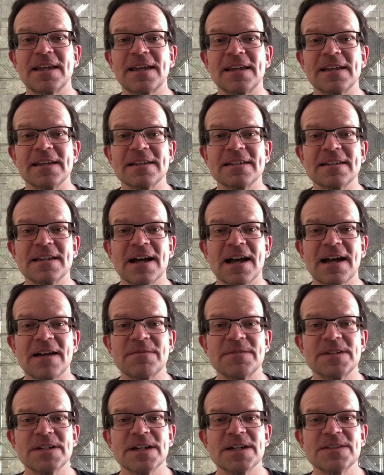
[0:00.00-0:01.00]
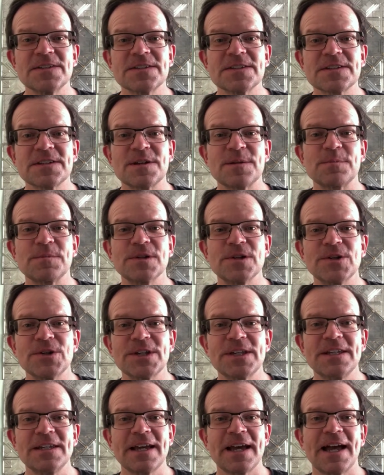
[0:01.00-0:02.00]
and I've done some
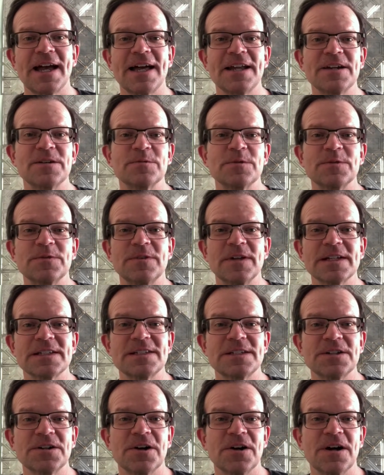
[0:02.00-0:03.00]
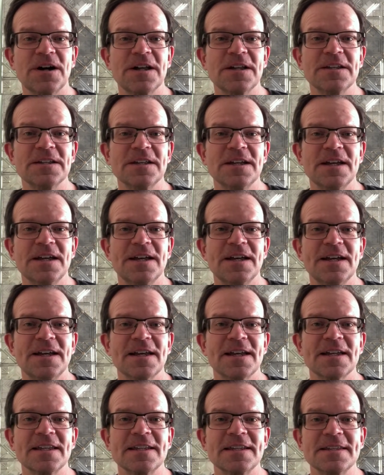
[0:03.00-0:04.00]
looking at and reflecting on
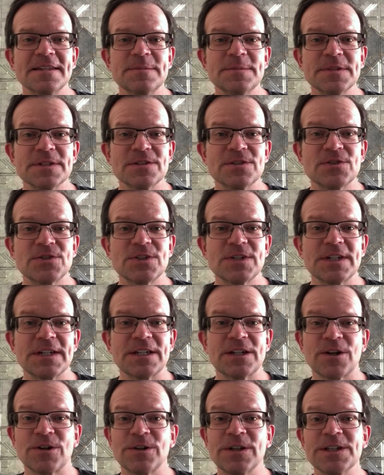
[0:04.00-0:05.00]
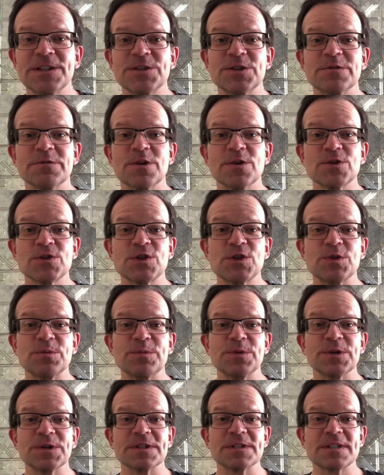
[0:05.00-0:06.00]
an image in our Lenten devotional
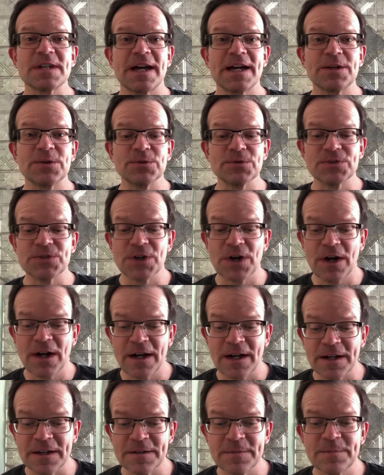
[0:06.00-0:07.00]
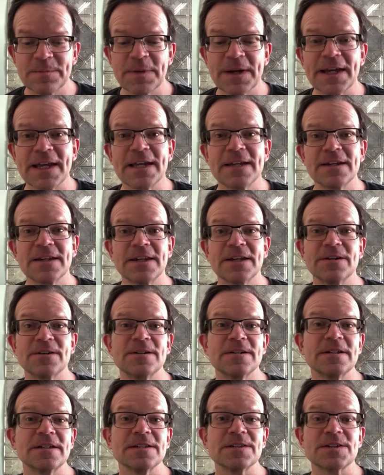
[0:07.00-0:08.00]
book titled Dawn by Hannah
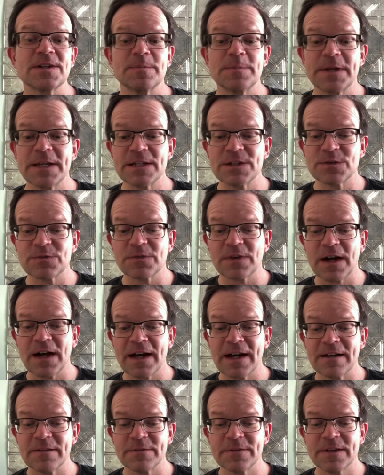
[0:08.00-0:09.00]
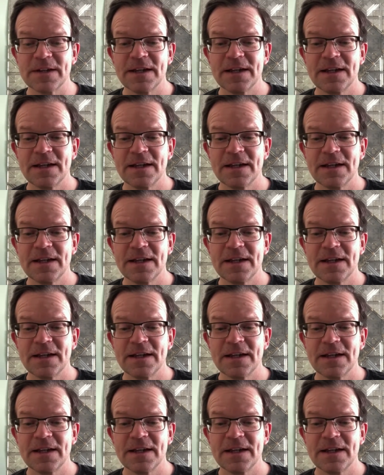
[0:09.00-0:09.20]
Garrity. It's on page 5,